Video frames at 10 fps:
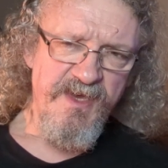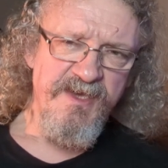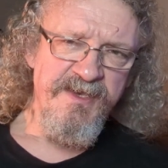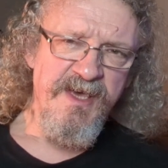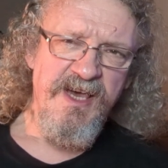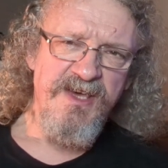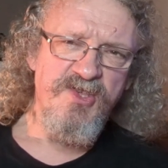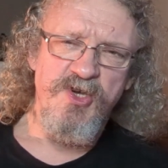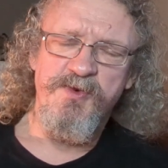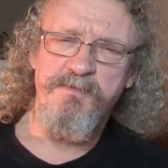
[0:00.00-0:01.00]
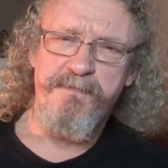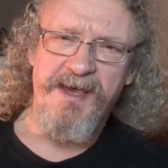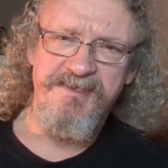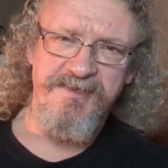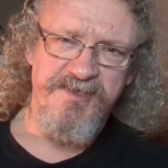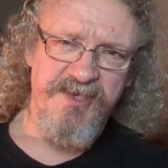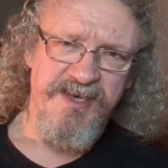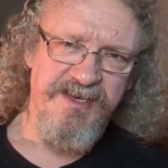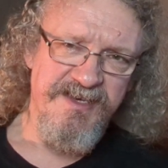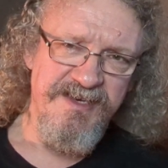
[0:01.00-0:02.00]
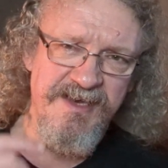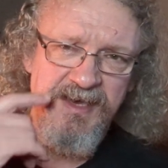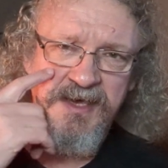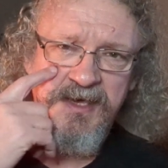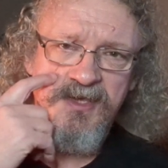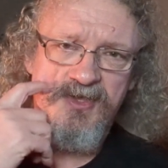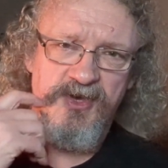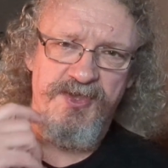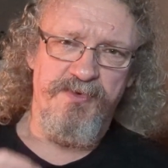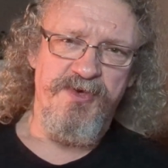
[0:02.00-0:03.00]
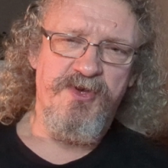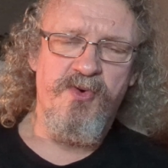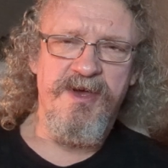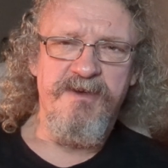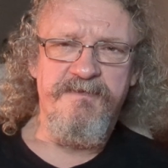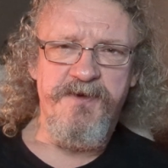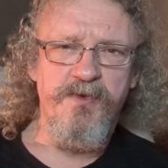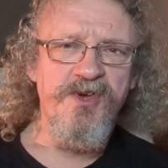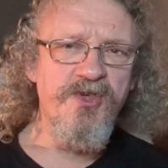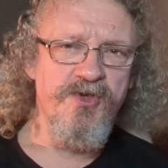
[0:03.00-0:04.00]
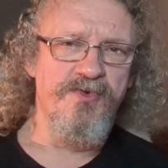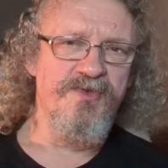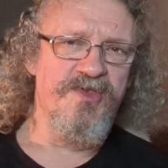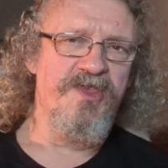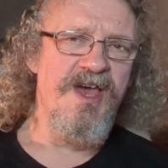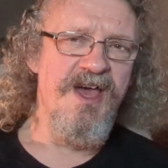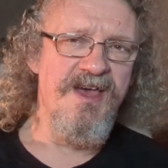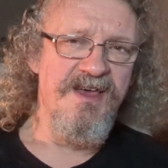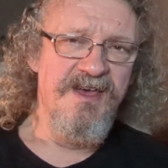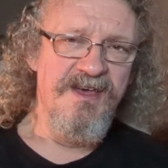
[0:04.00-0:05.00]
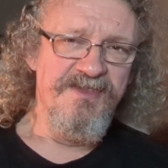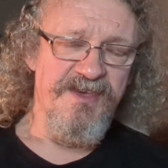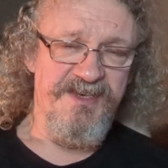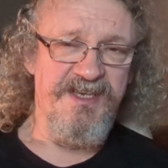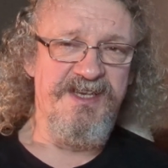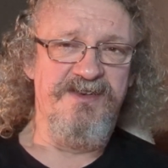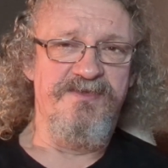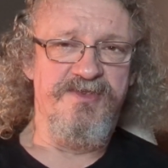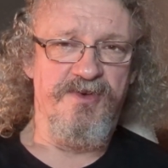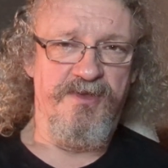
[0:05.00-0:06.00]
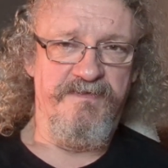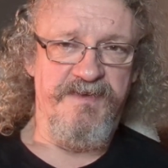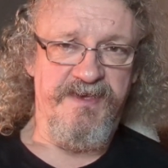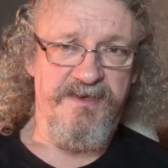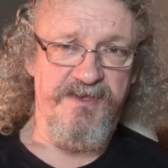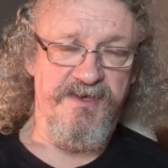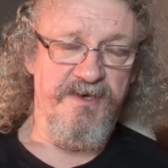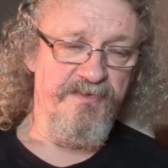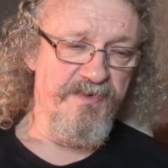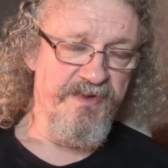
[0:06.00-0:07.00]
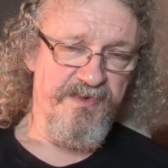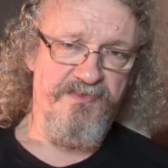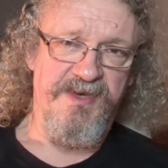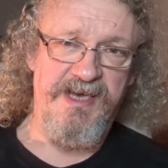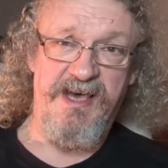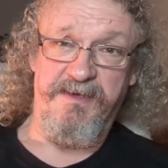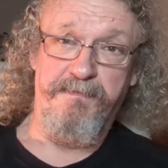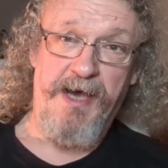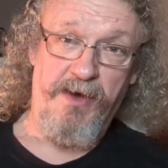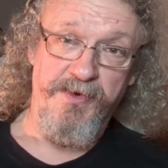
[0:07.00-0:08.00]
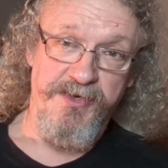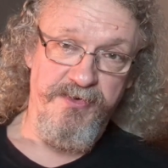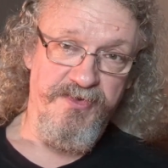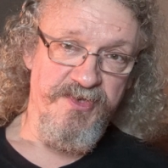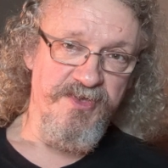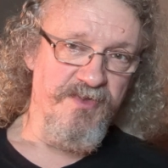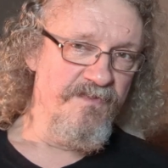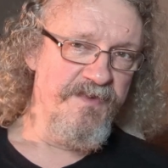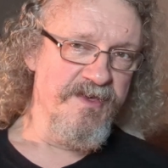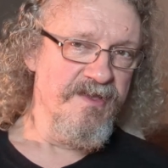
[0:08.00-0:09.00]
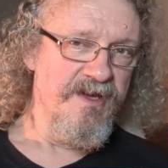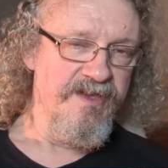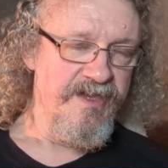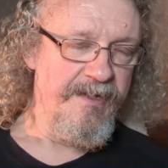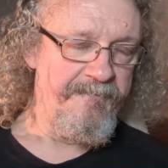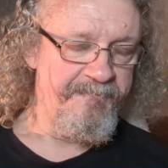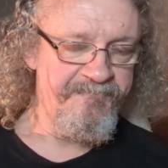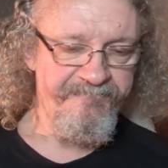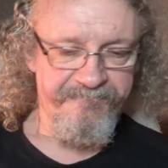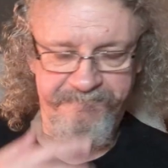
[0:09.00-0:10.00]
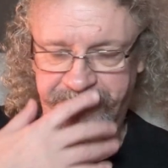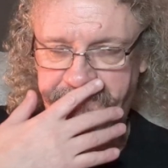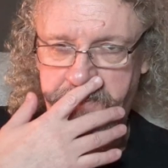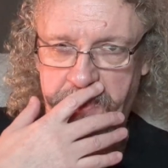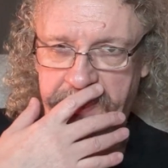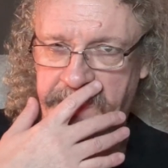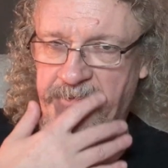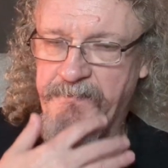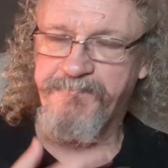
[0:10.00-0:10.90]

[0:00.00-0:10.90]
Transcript: and uh, so was Battletech. So there was quite a few issues there that needed resolving, you know, re regarding power usage and things like that. So anyhow,